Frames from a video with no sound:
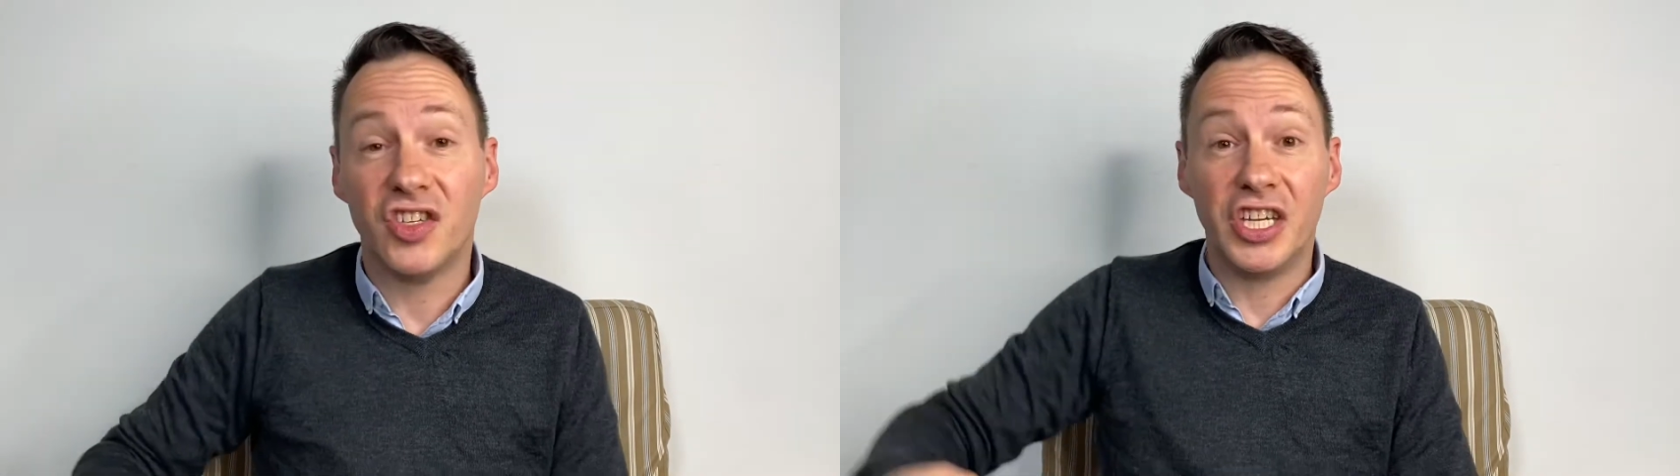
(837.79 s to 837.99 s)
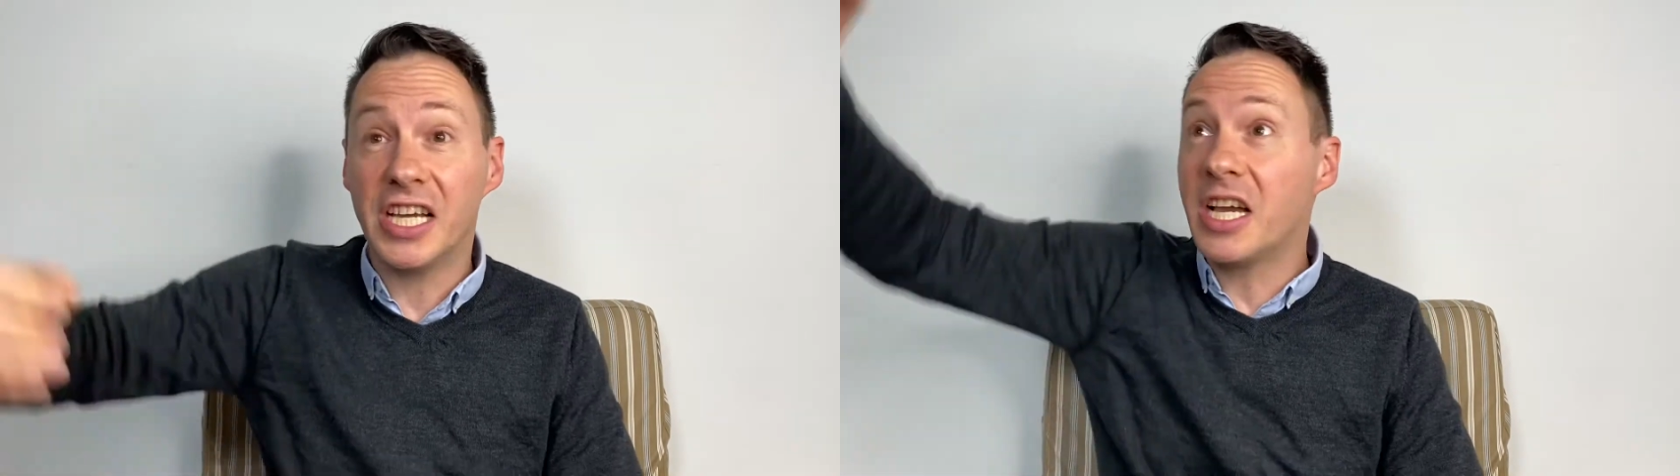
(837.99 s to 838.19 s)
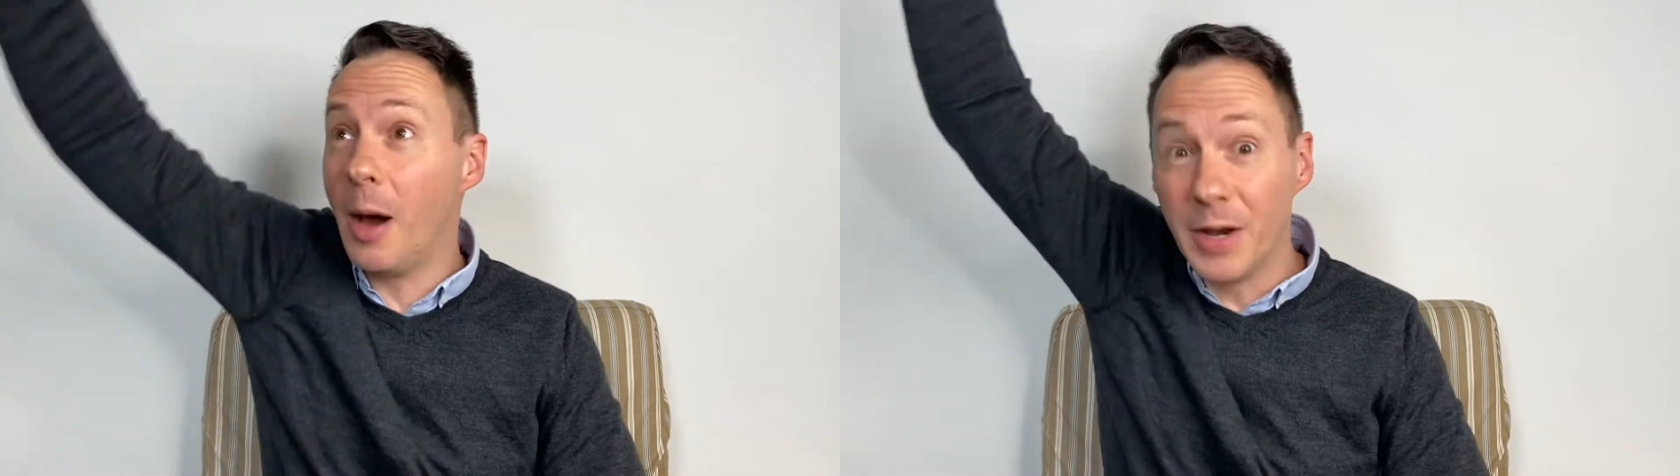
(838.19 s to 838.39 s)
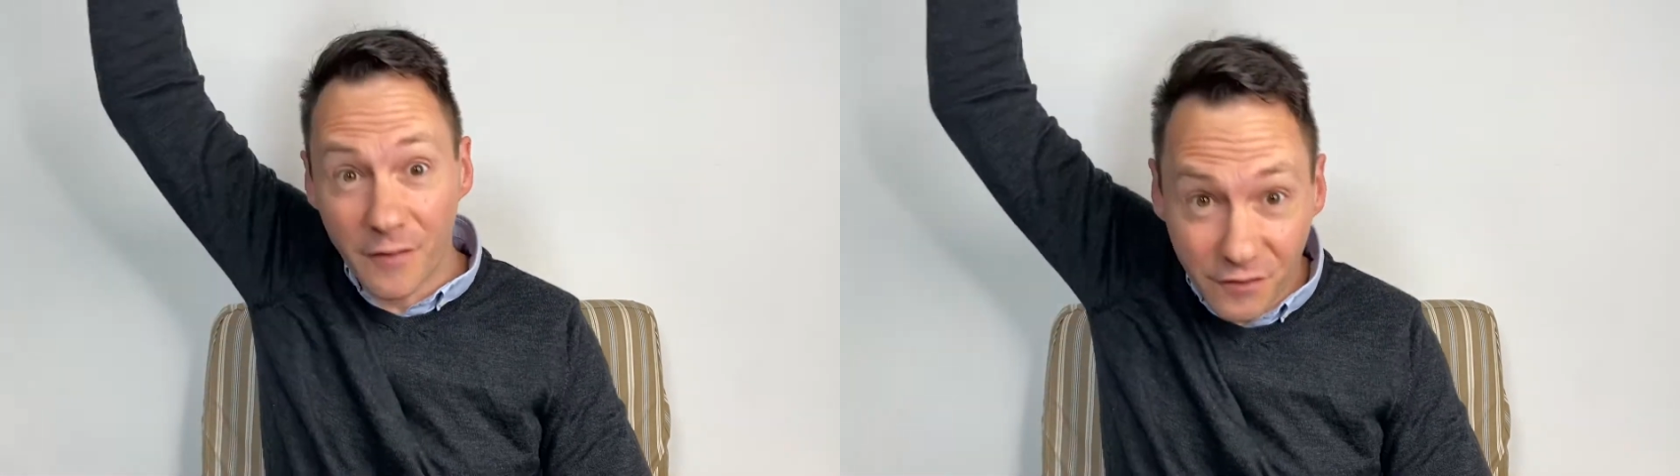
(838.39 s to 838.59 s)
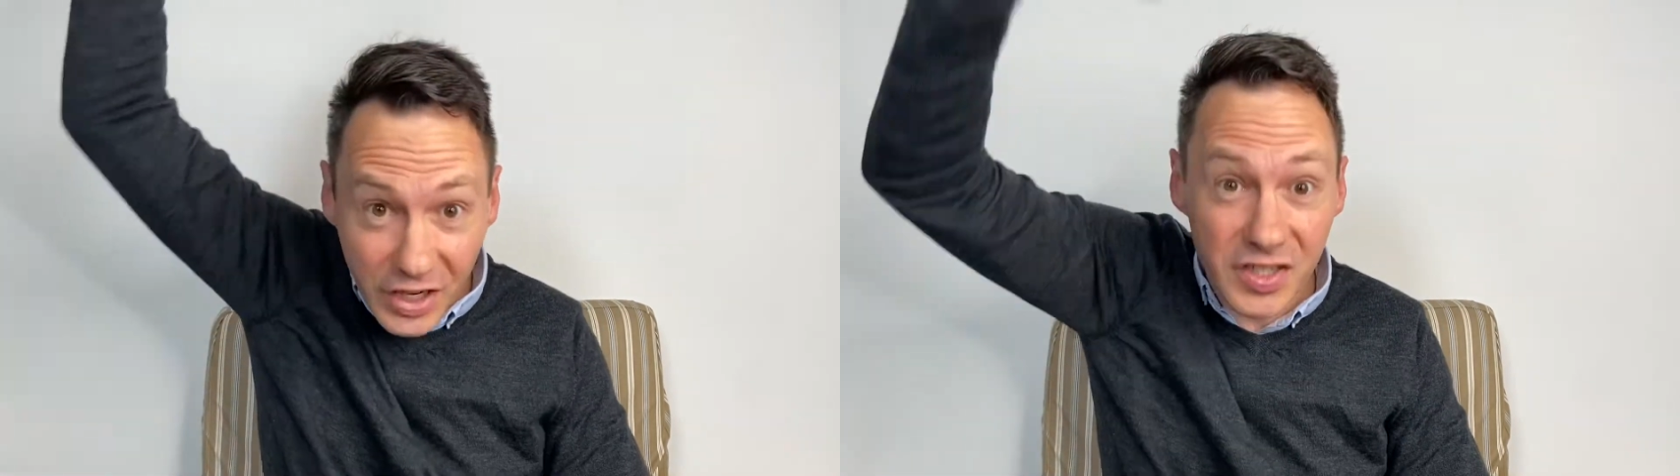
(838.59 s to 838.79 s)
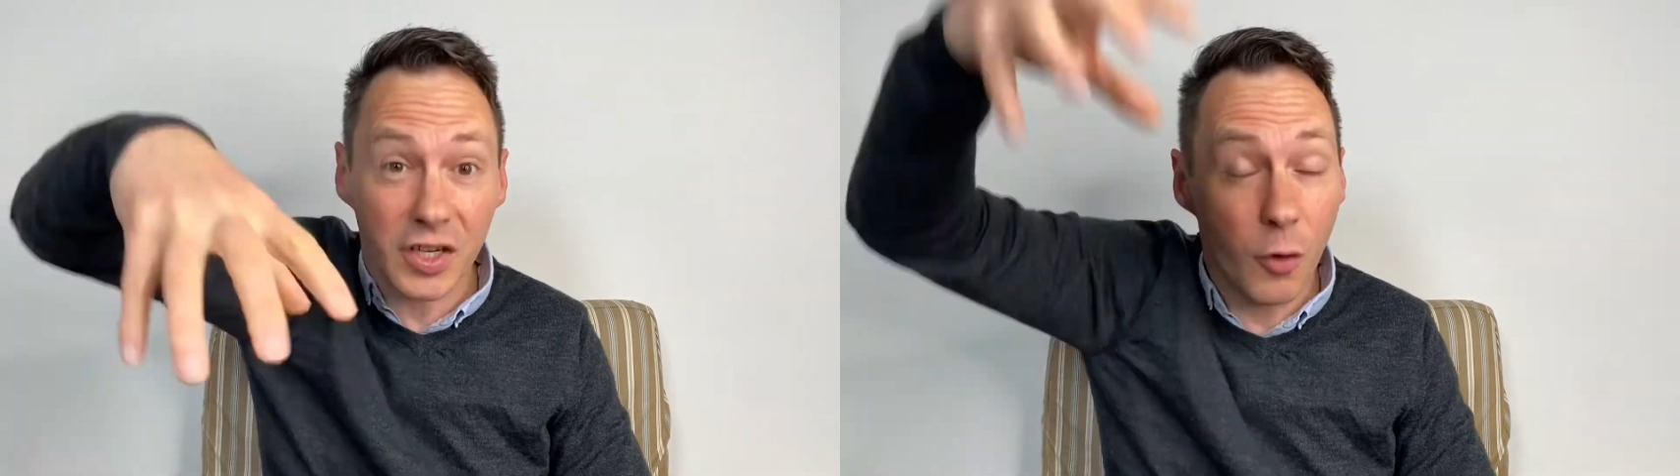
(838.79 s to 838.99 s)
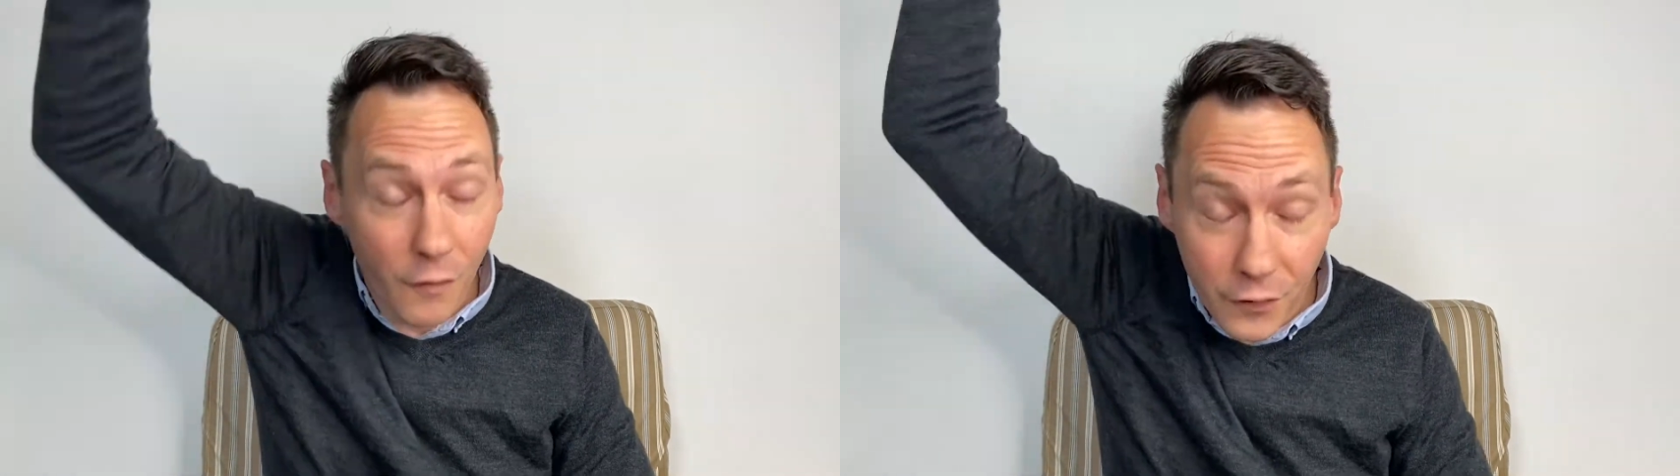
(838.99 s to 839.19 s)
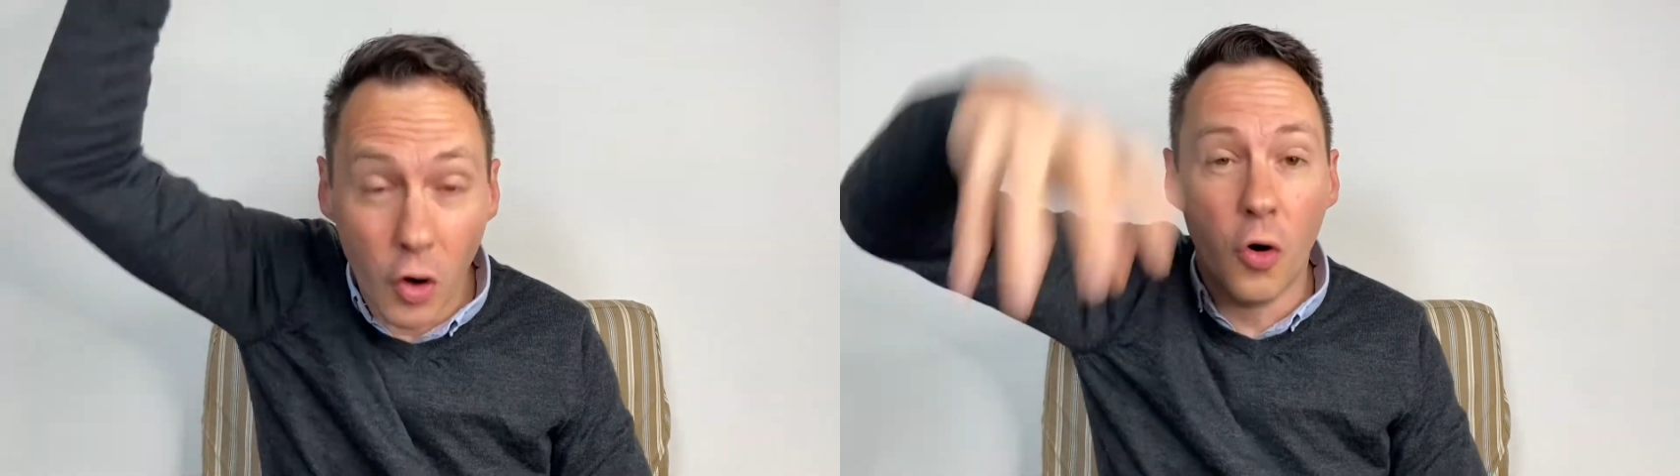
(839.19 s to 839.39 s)
he can come in a physical
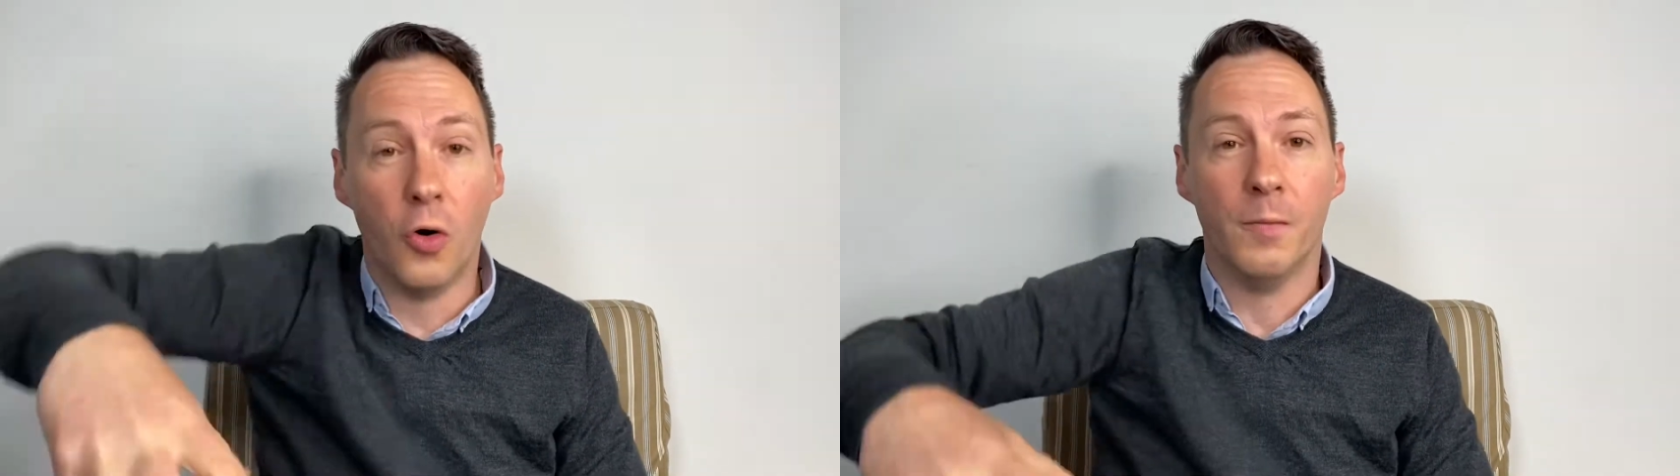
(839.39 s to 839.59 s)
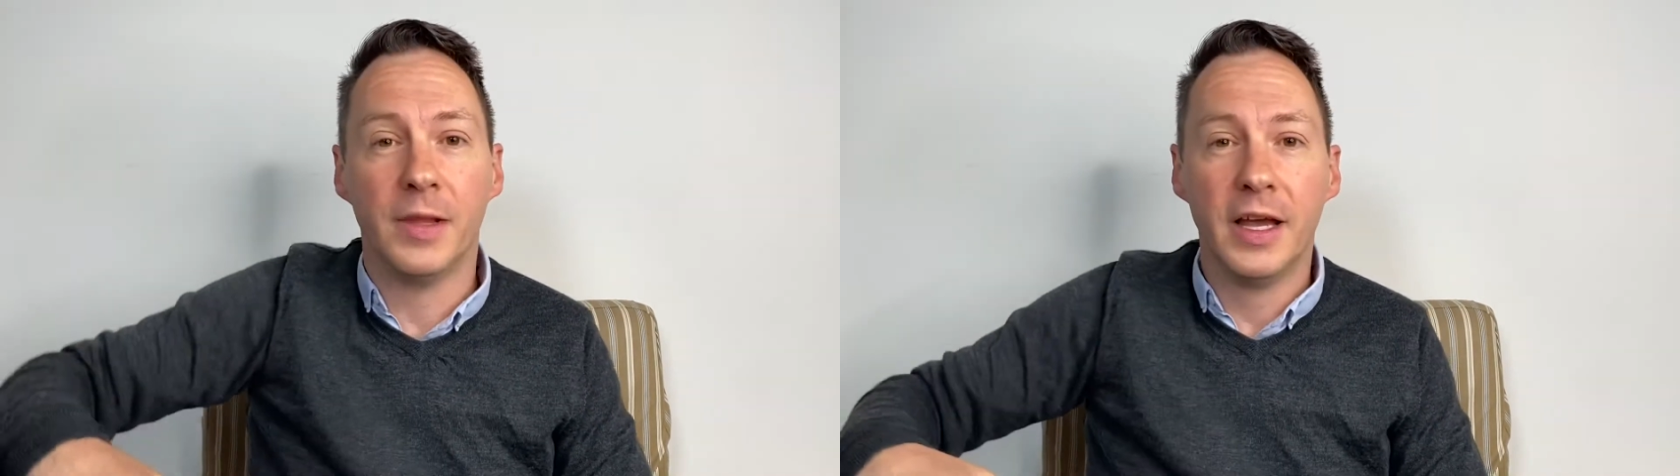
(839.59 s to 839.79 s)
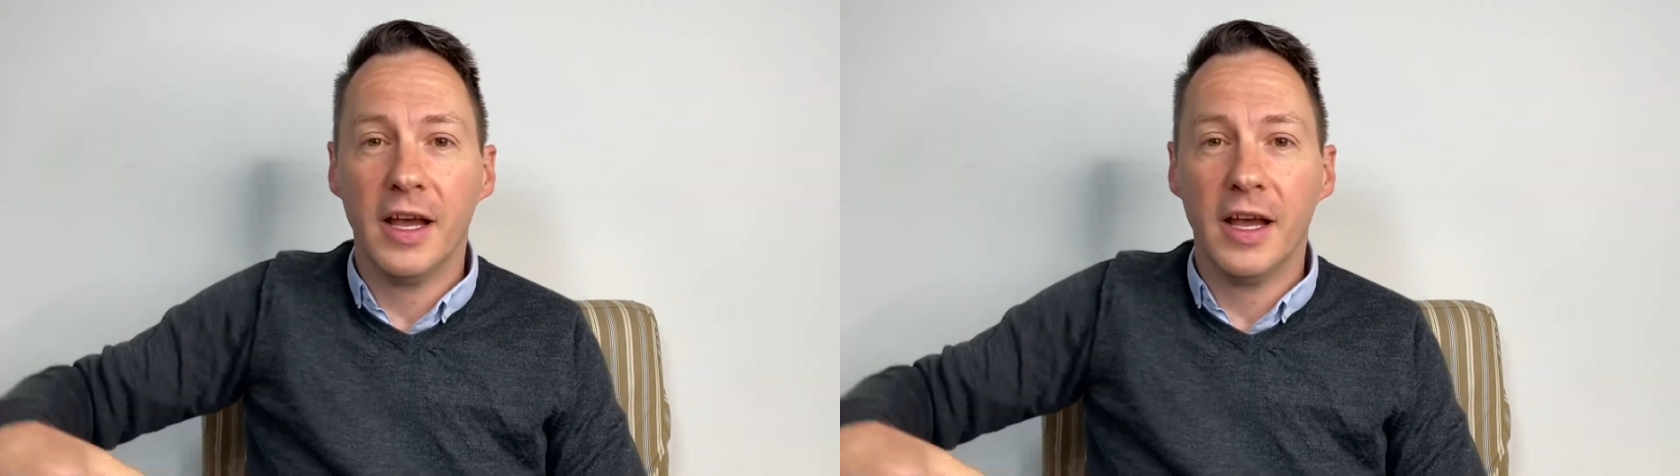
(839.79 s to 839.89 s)
form,